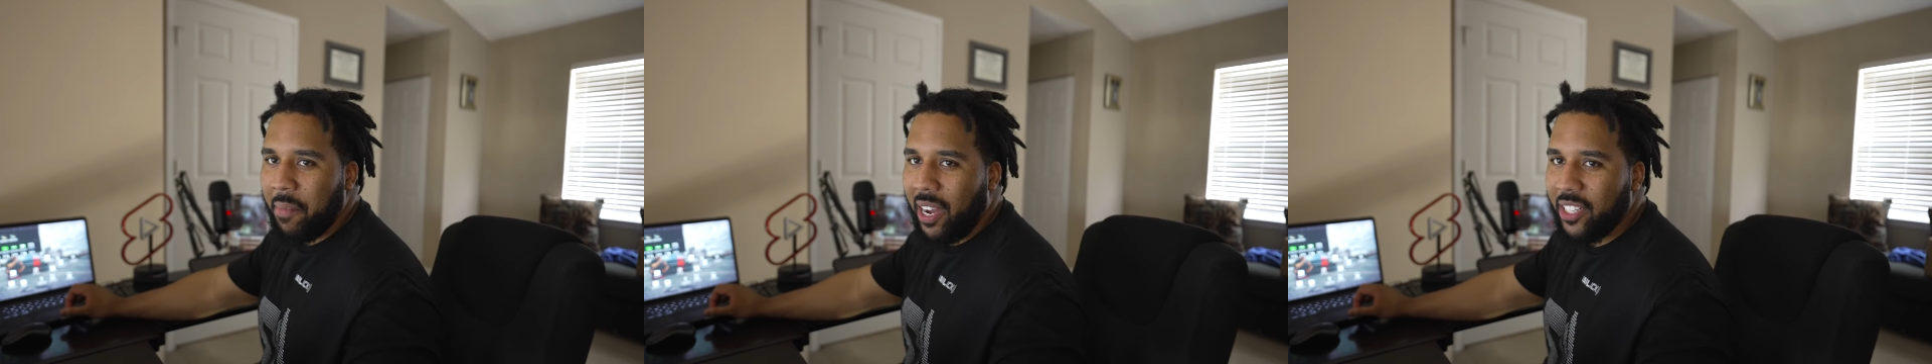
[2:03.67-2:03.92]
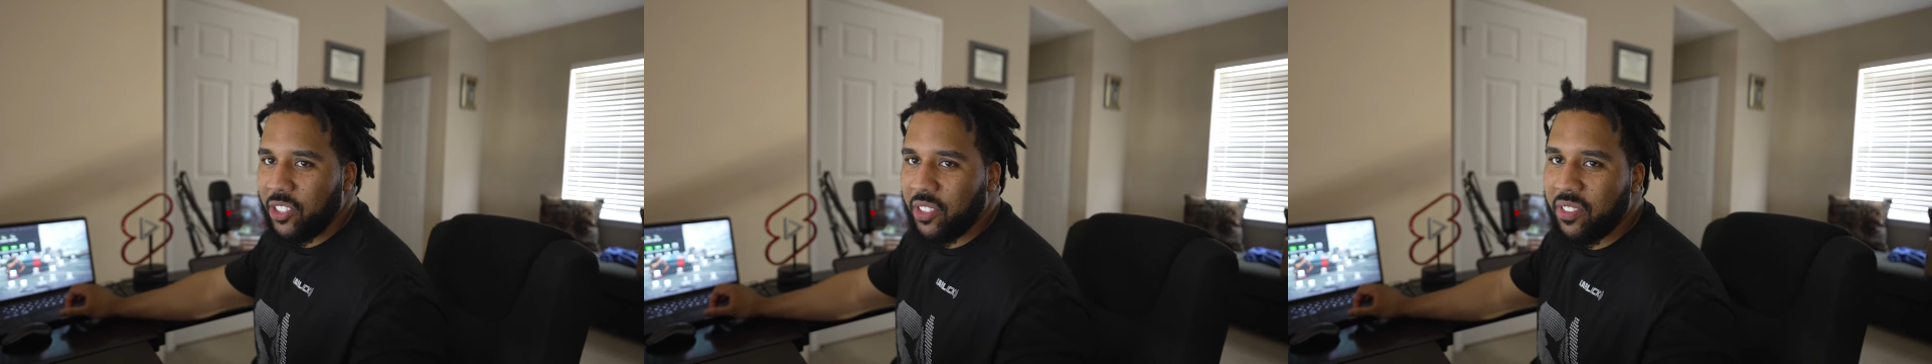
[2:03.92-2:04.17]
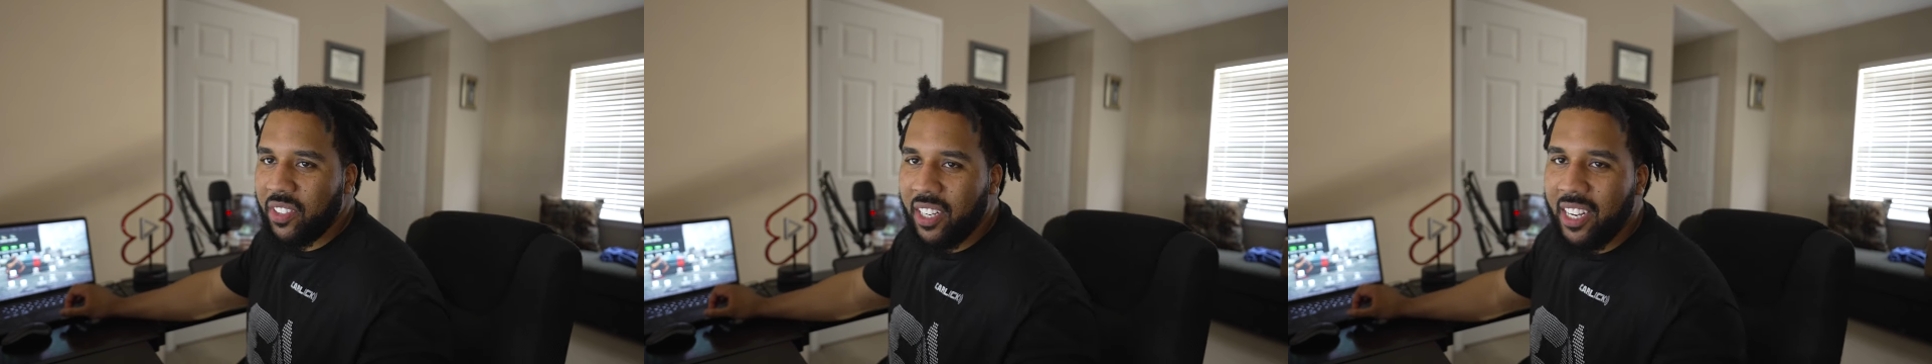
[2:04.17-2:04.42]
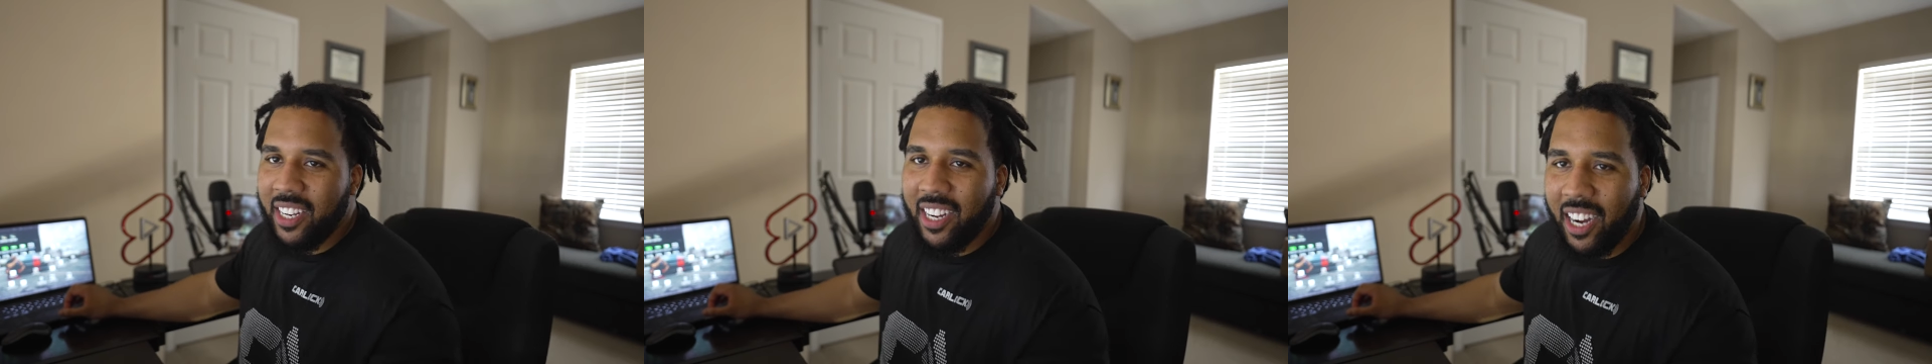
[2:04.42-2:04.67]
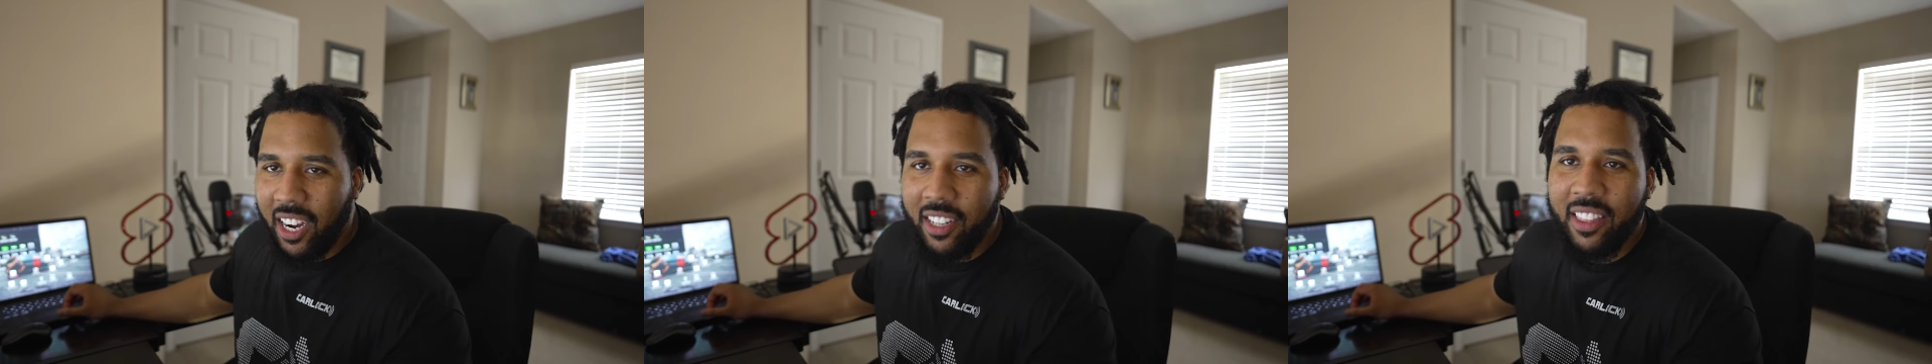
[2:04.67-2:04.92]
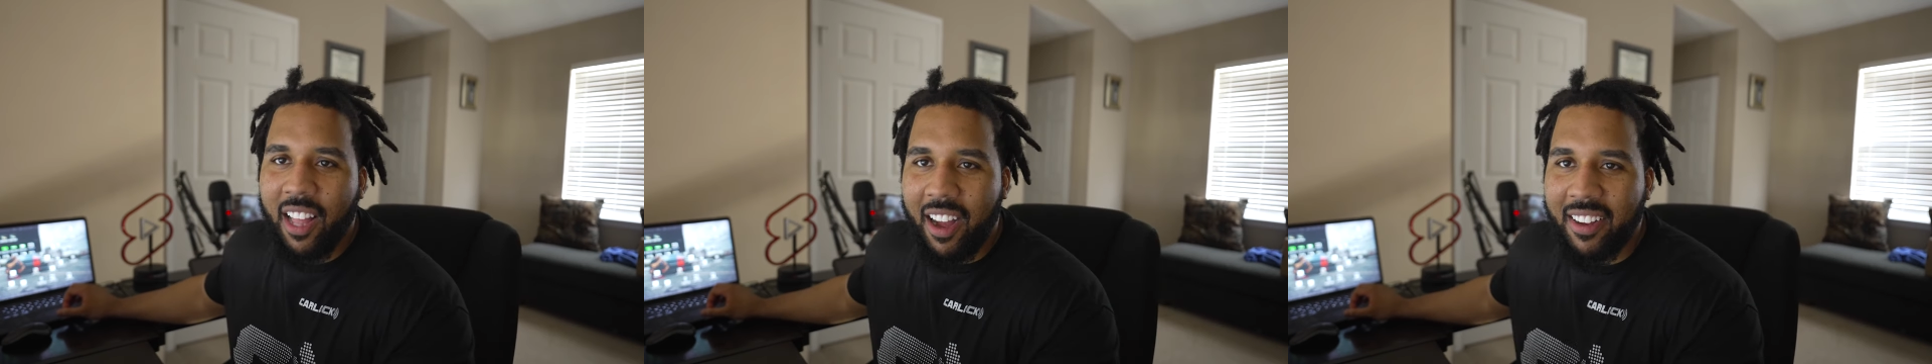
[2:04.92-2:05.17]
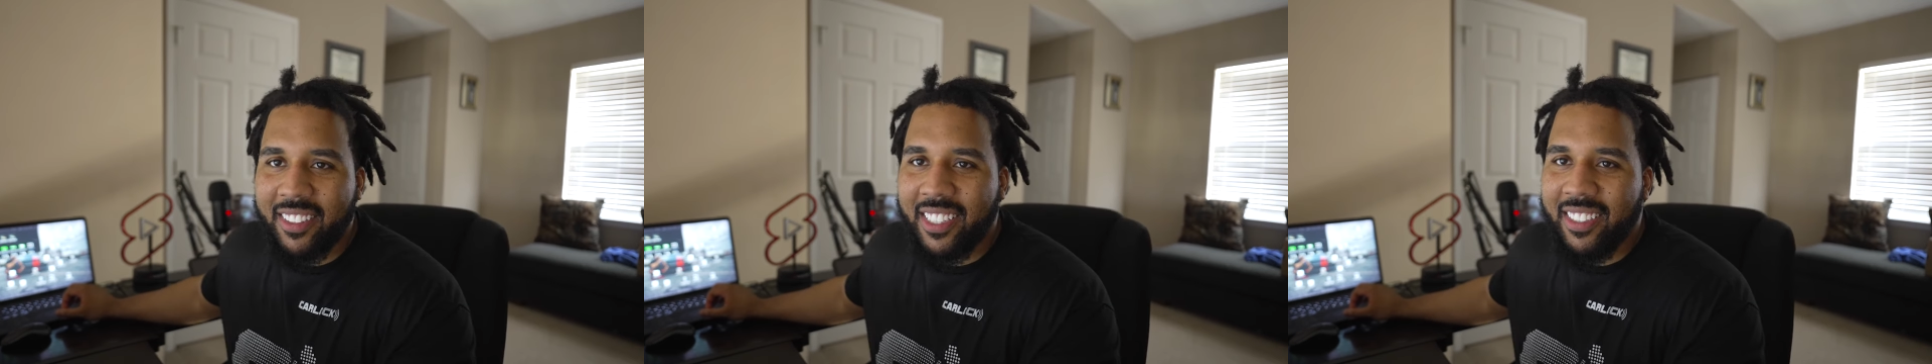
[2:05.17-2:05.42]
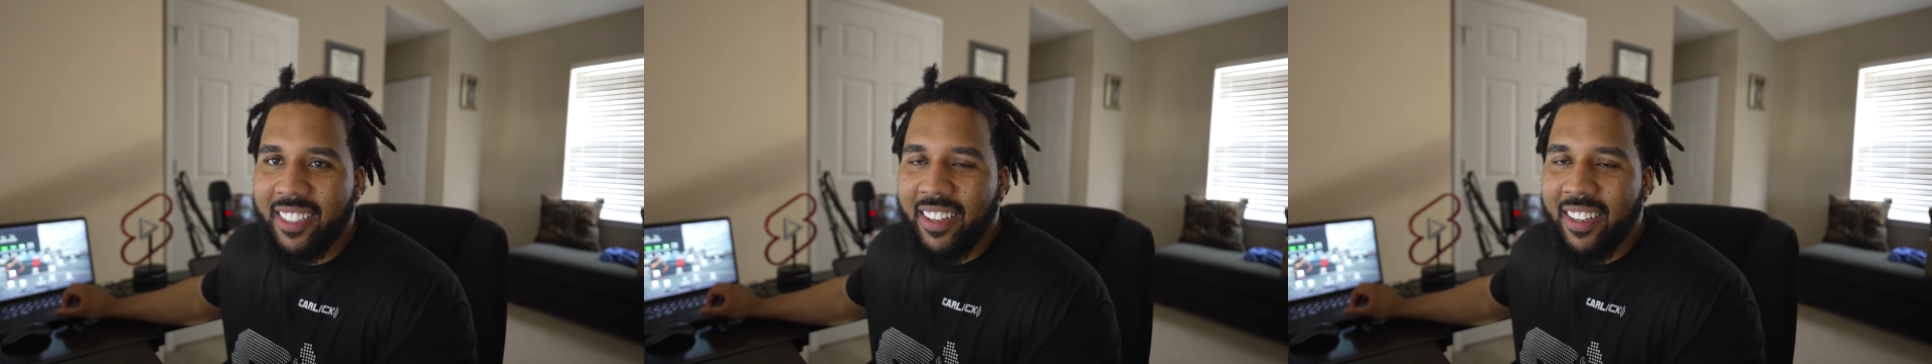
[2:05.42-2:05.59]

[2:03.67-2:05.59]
mind you, unlocked.